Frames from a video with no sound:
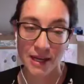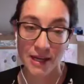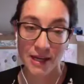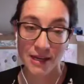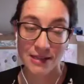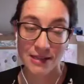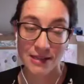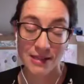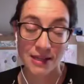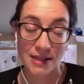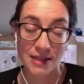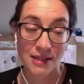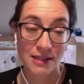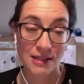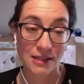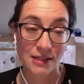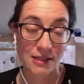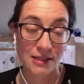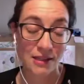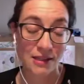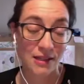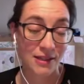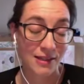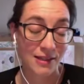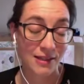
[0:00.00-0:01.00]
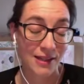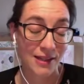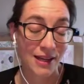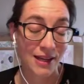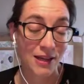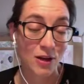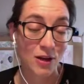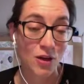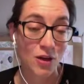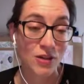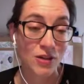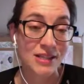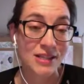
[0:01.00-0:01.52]
And as I
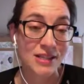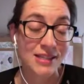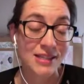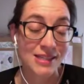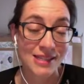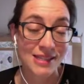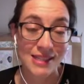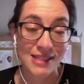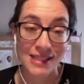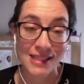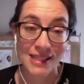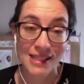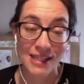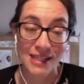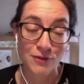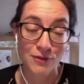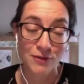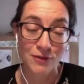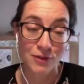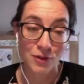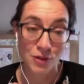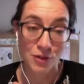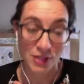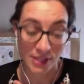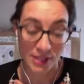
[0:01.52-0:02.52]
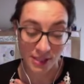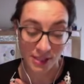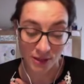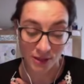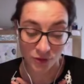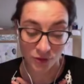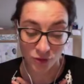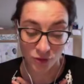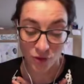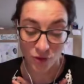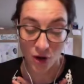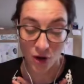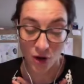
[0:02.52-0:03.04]
cannot see if you're still
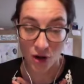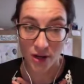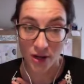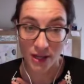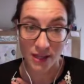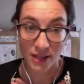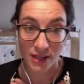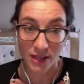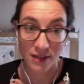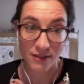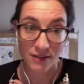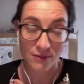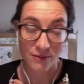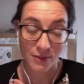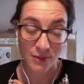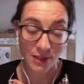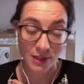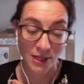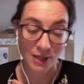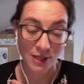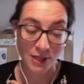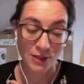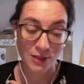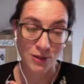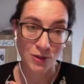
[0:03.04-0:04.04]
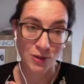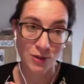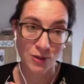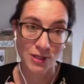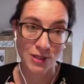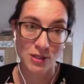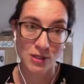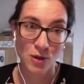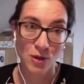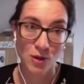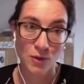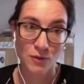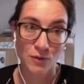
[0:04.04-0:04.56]
drawing when I do
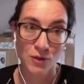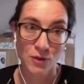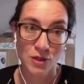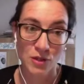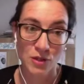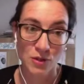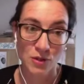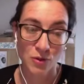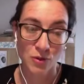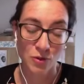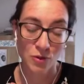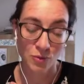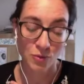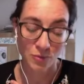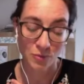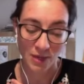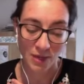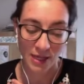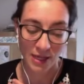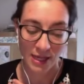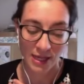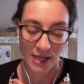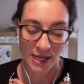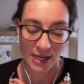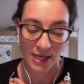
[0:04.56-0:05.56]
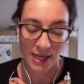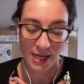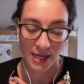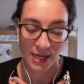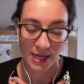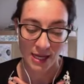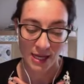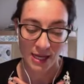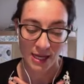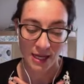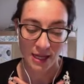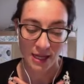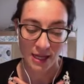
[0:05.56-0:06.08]
this over Zoom,
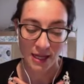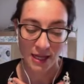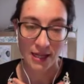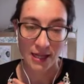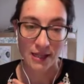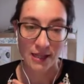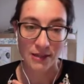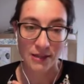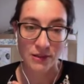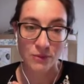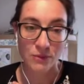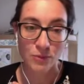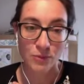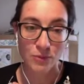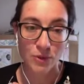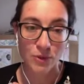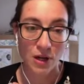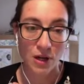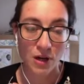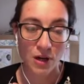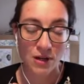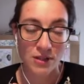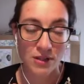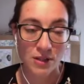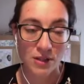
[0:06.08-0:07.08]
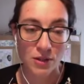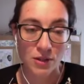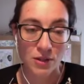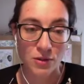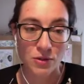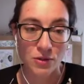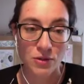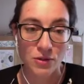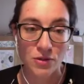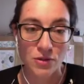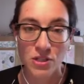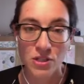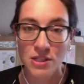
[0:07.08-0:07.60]
I would ask you
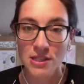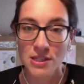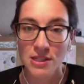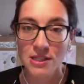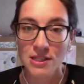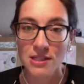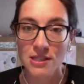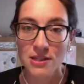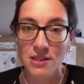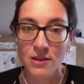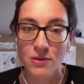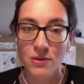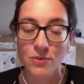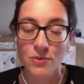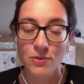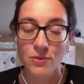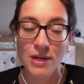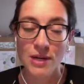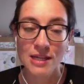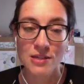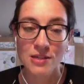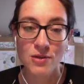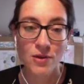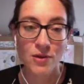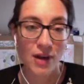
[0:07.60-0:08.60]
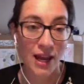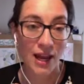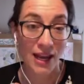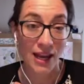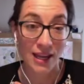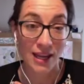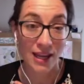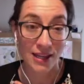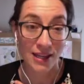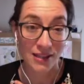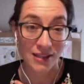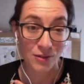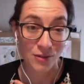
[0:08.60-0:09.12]
to just raise your
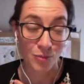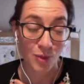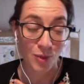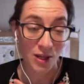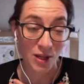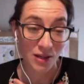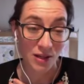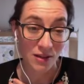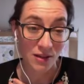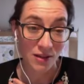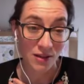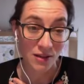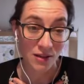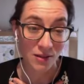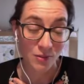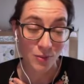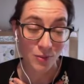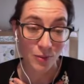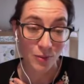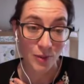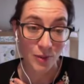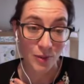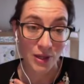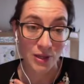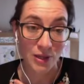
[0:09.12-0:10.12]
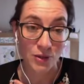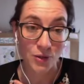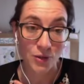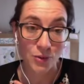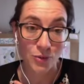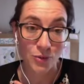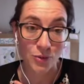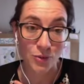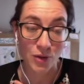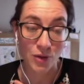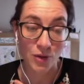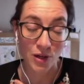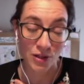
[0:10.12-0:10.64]
hand button when
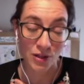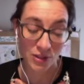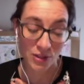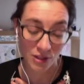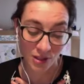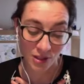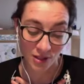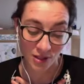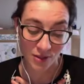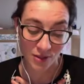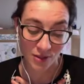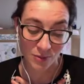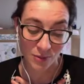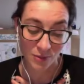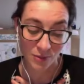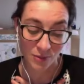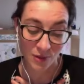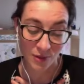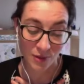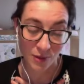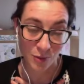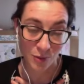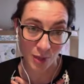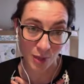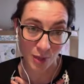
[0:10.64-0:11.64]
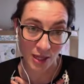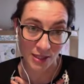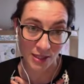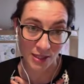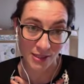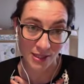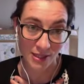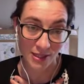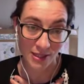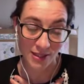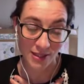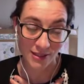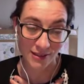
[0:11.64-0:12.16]
you are done with your
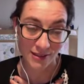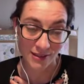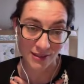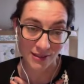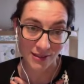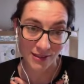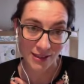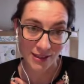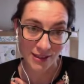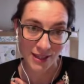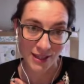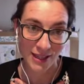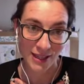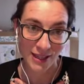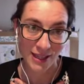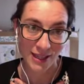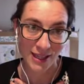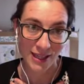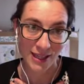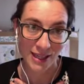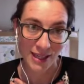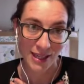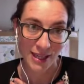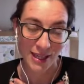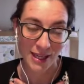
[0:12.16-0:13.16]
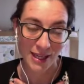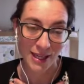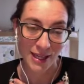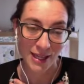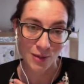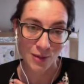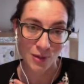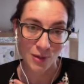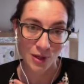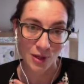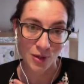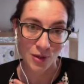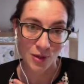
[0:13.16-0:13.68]
painting
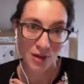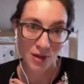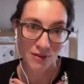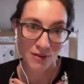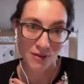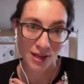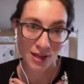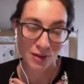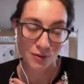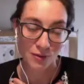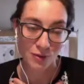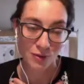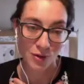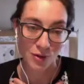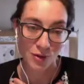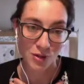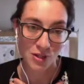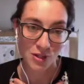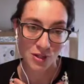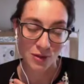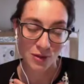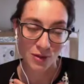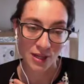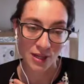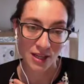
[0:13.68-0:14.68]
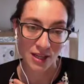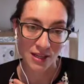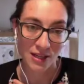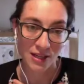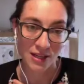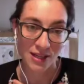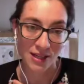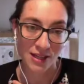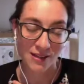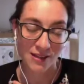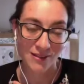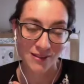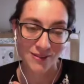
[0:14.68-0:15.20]
and when you have had a first look at
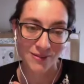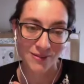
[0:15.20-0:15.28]
it.